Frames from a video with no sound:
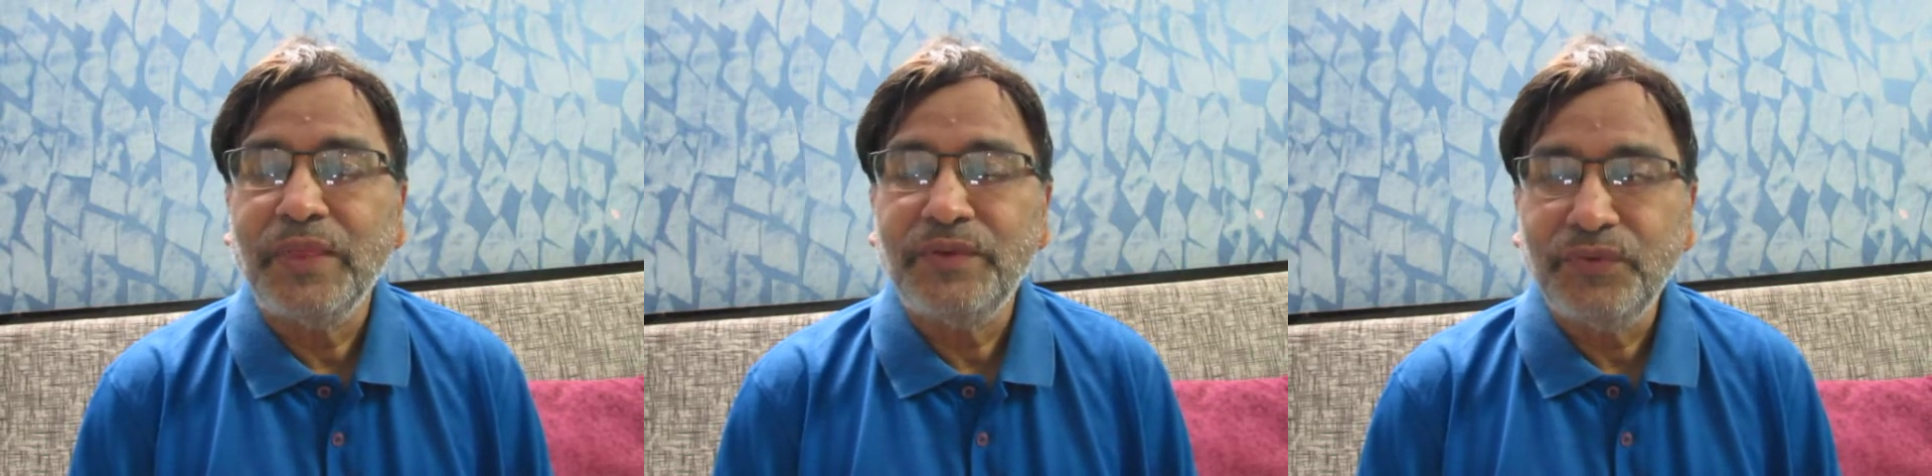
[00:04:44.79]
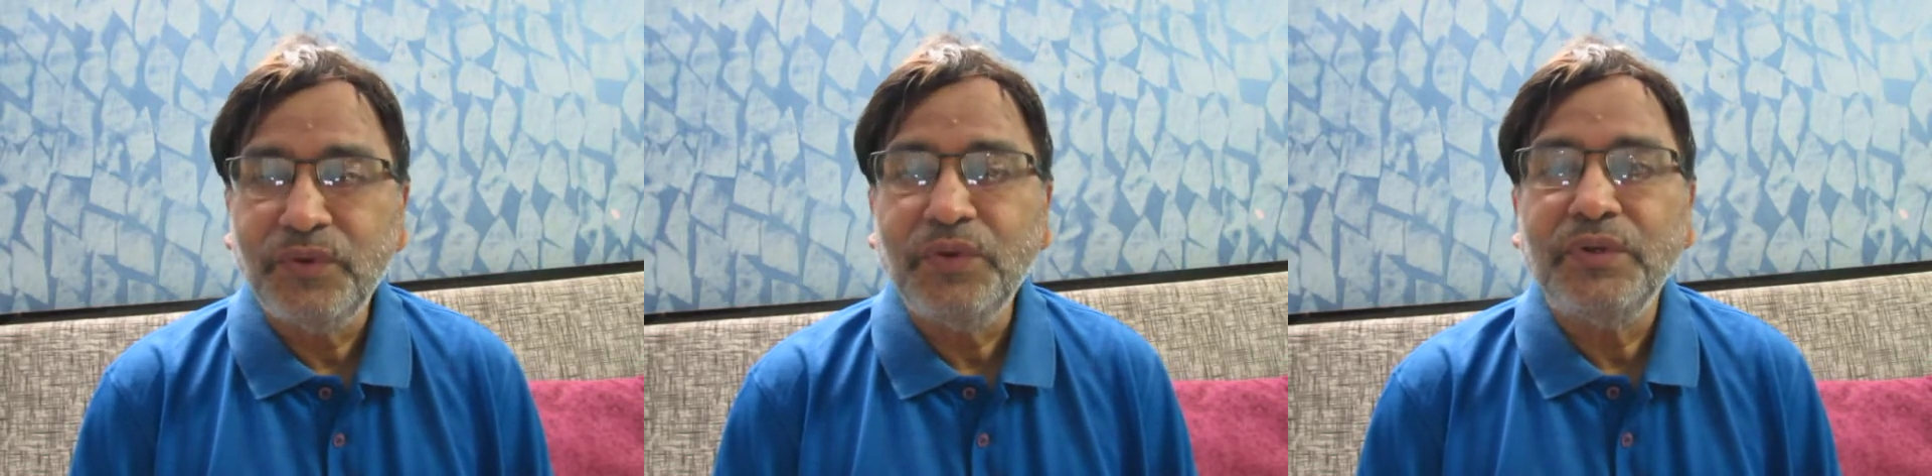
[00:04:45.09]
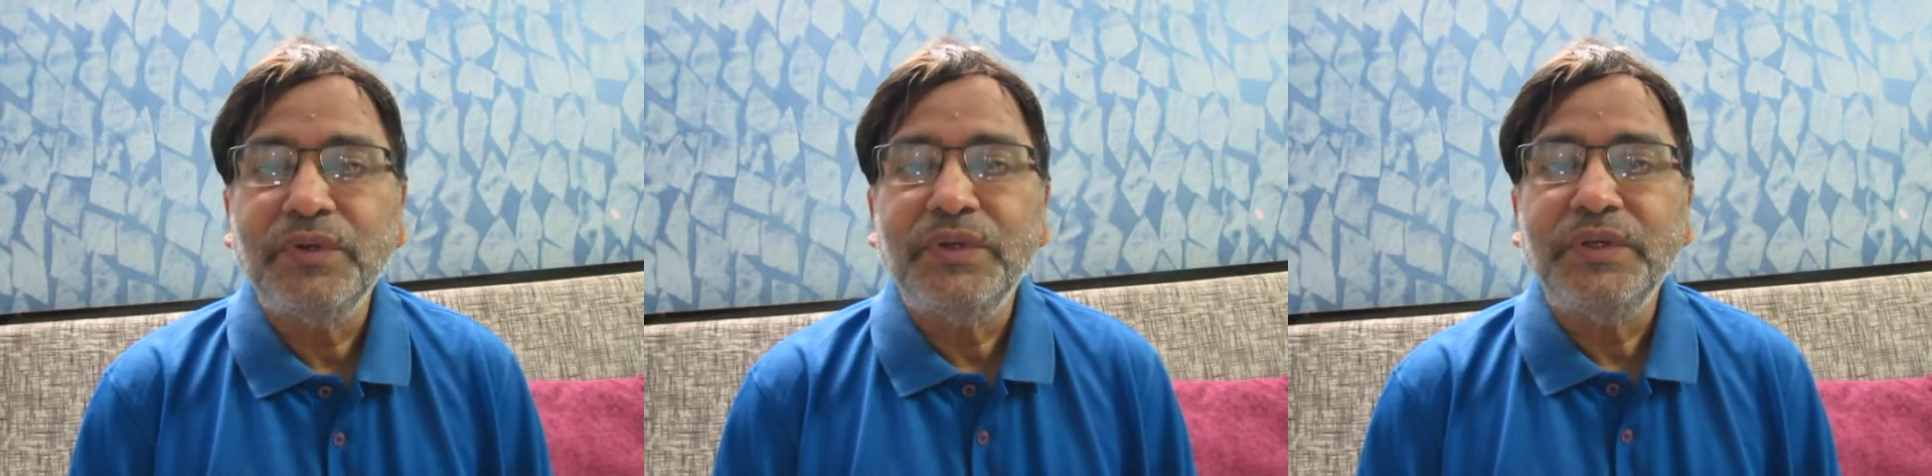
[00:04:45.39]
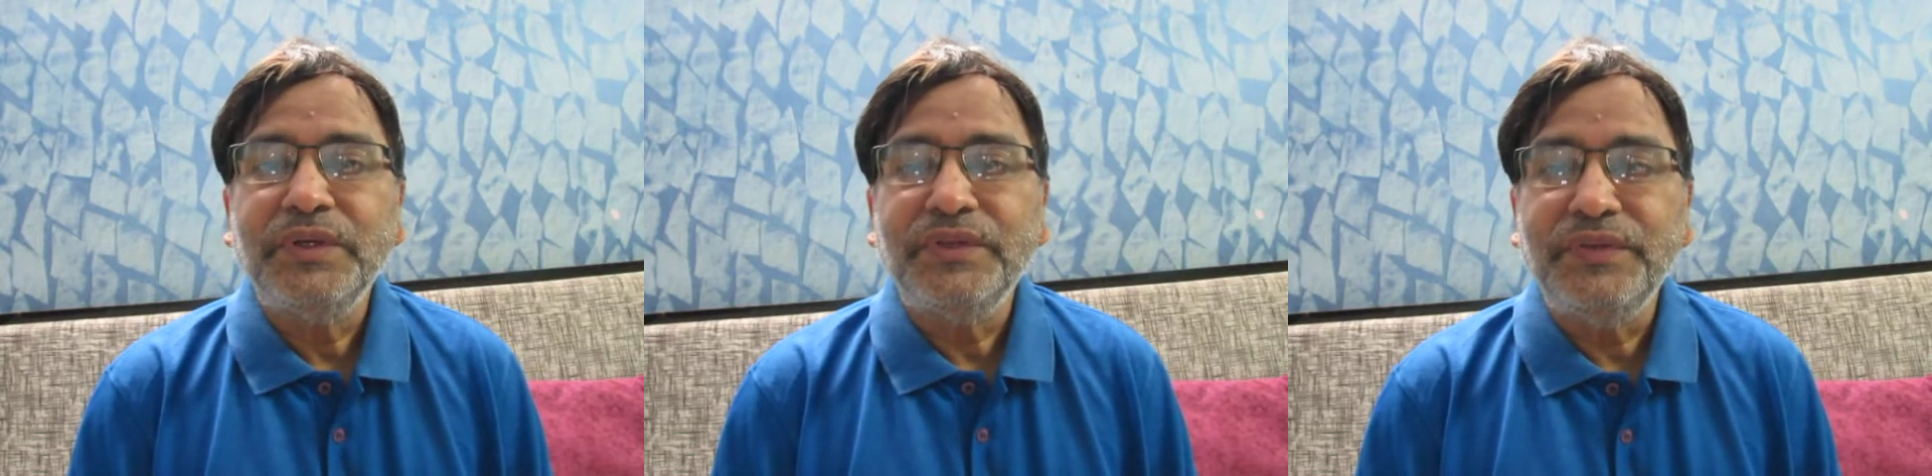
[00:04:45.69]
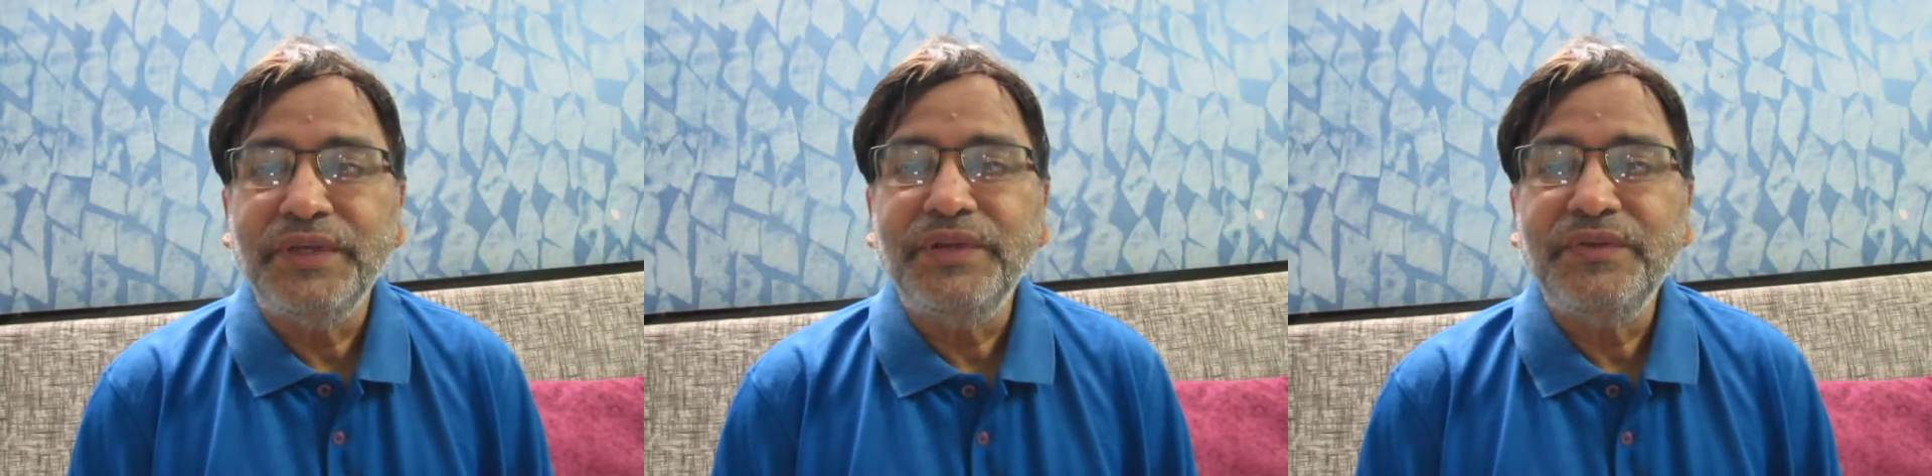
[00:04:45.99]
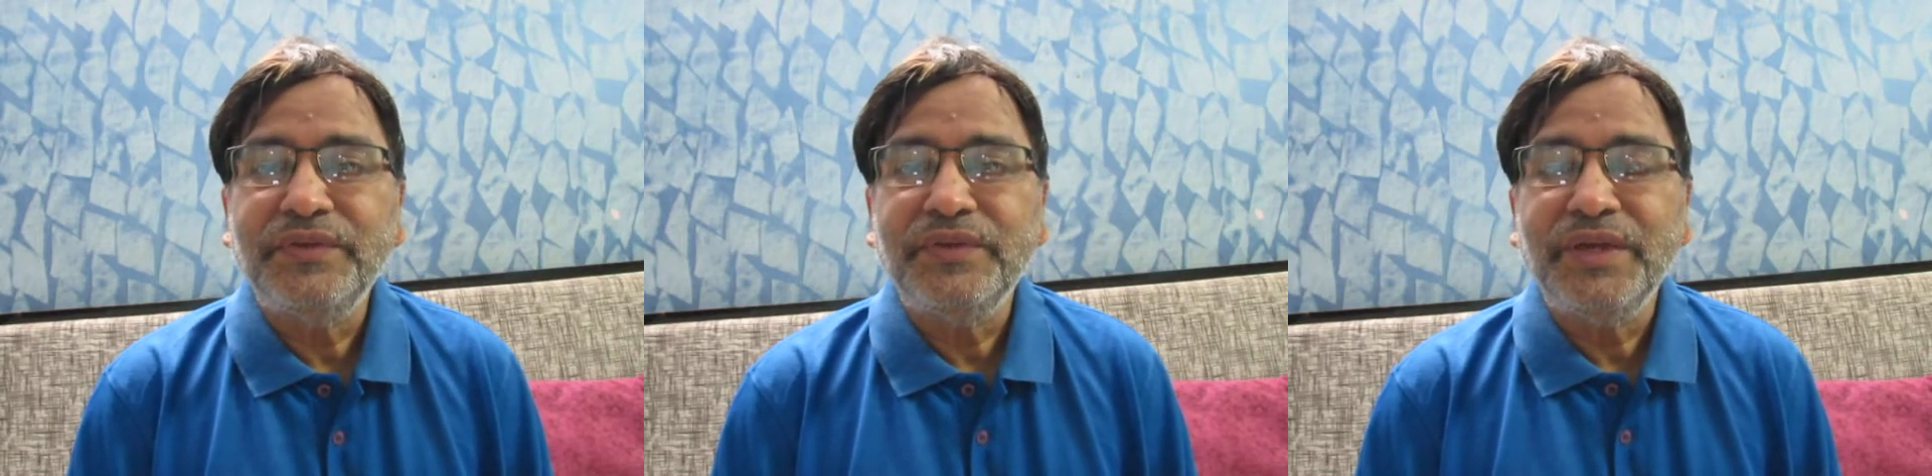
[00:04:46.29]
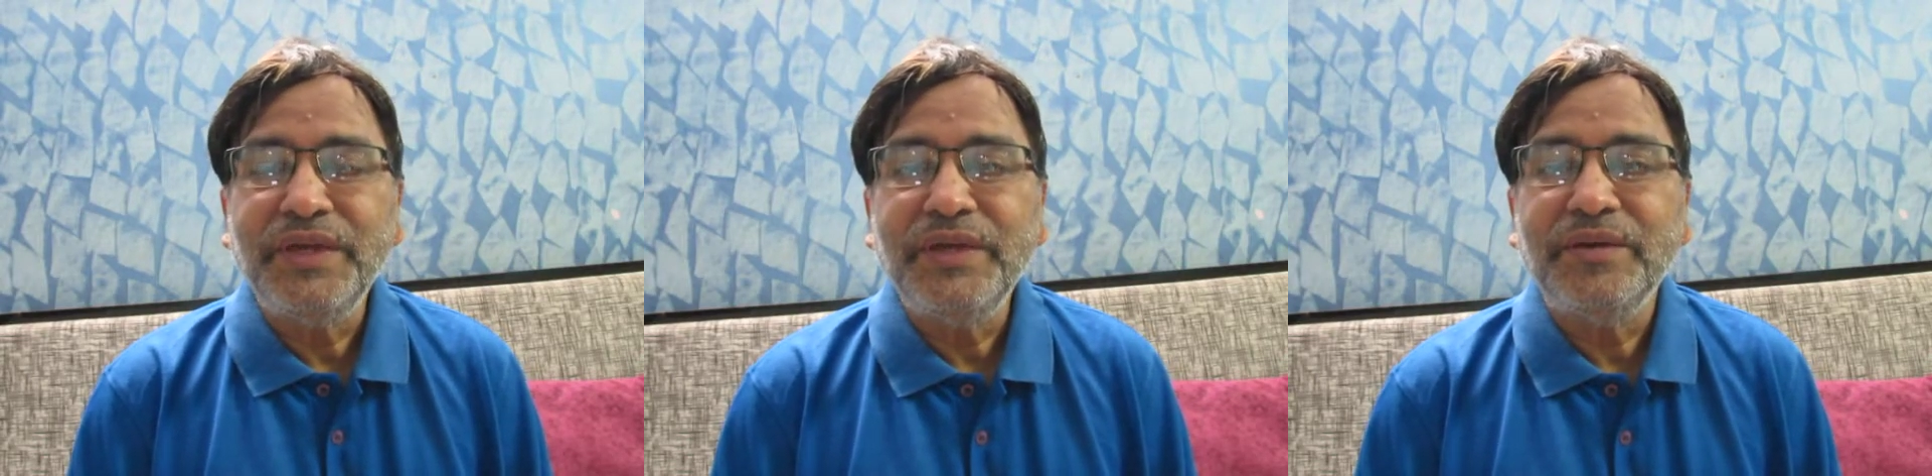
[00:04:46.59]
So there is
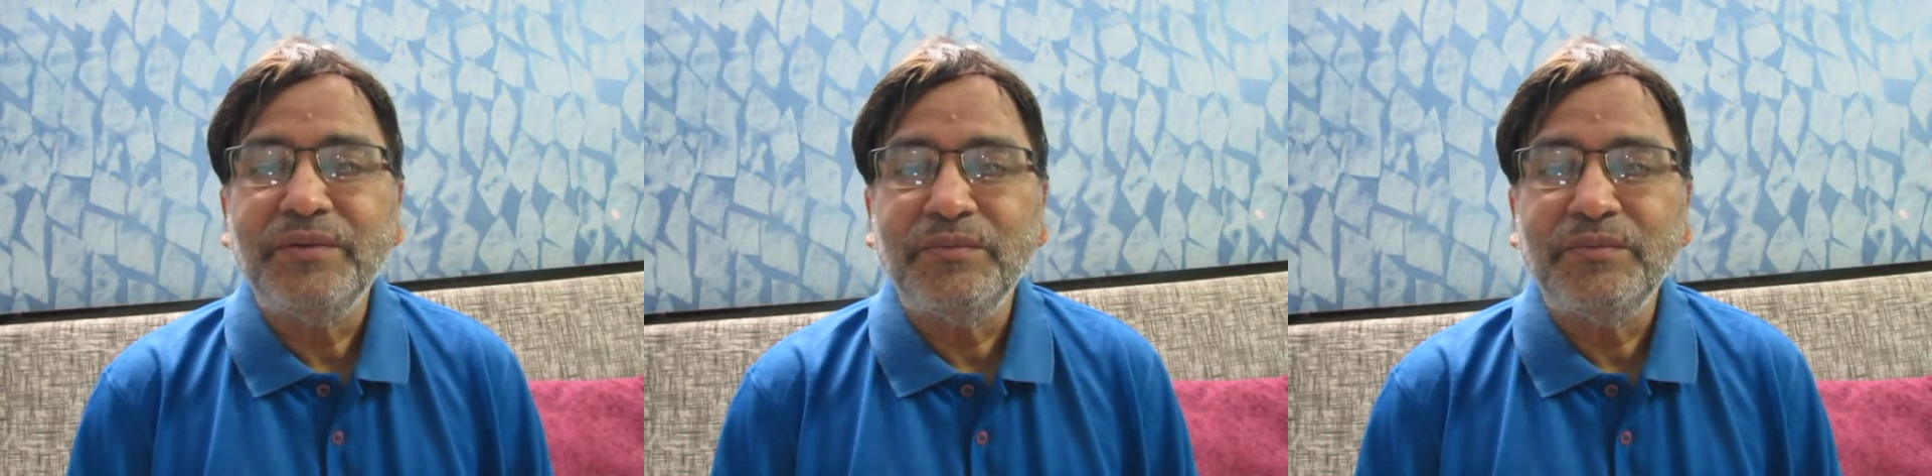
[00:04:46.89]
a